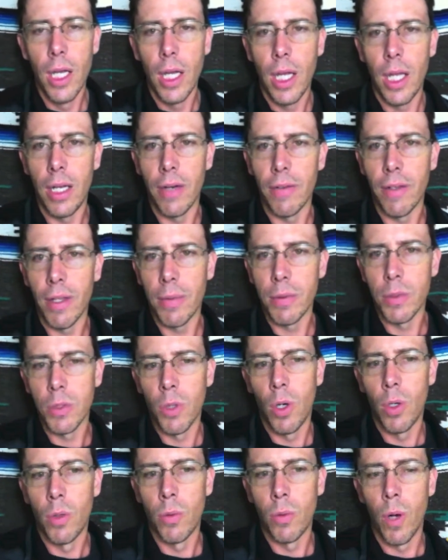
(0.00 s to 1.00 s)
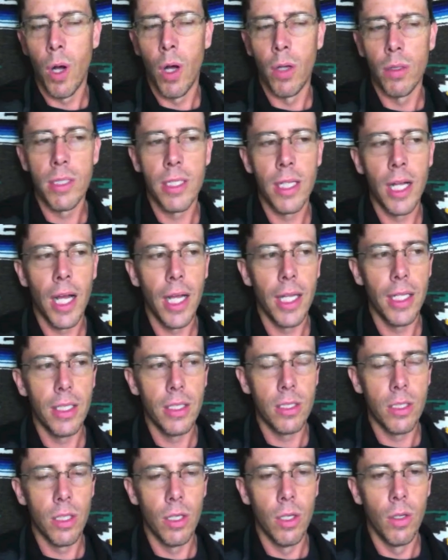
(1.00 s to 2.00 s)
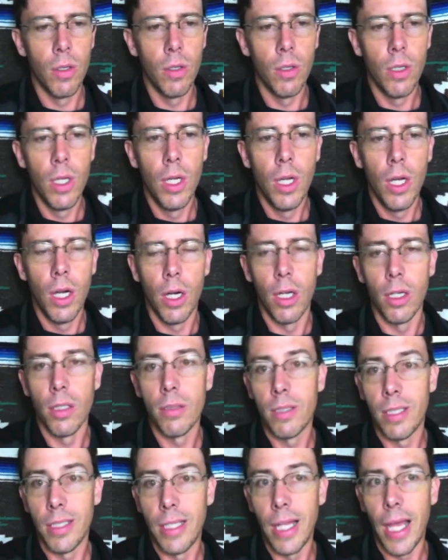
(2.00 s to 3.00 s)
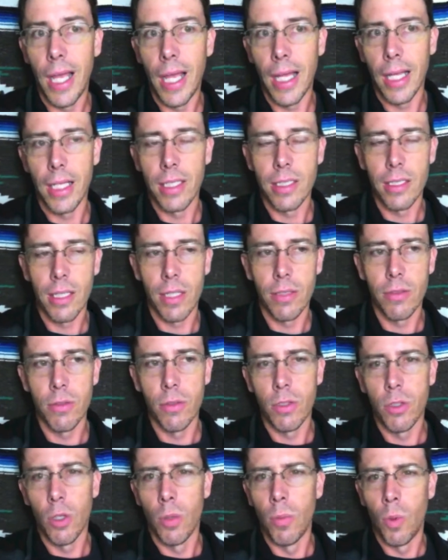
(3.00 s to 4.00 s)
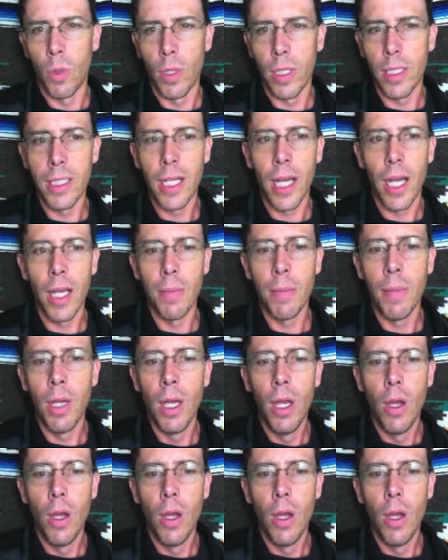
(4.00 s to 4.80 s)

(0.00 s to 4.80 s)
and everything was going wrong tonight so or today I guess actually it's still morning time